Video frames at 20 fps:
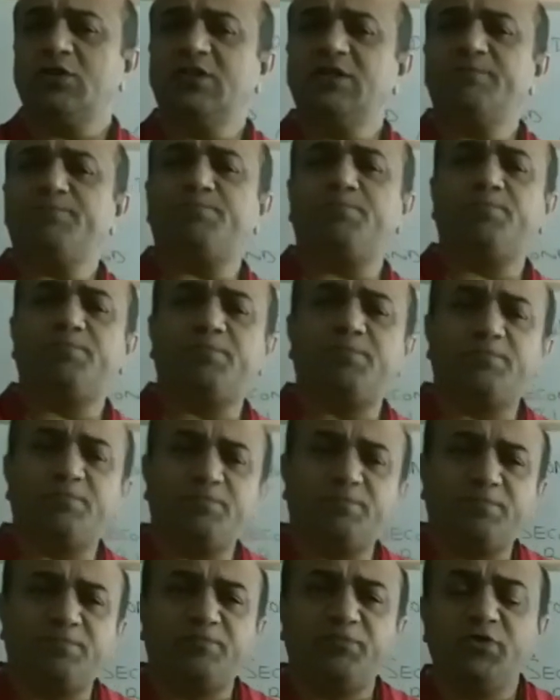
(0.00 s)
the
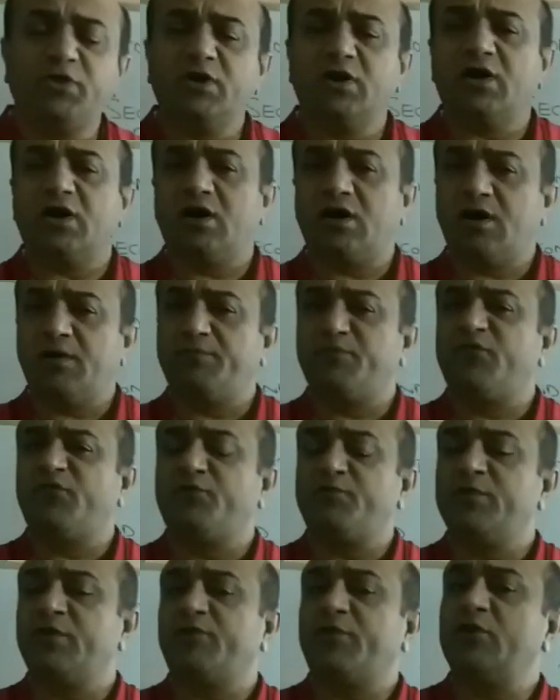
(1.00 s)

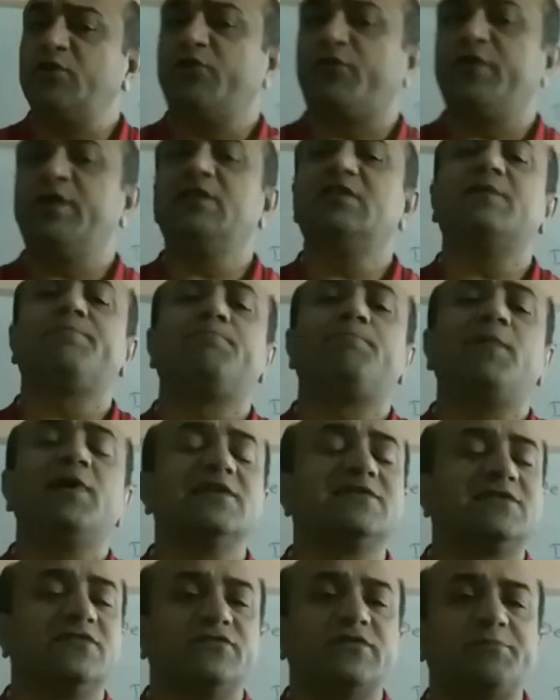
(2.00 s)
when you feel the
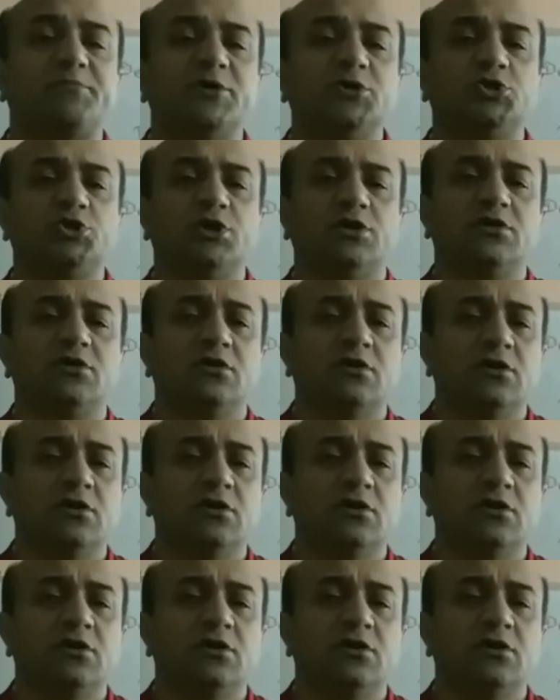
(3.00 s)
pulse of the patient,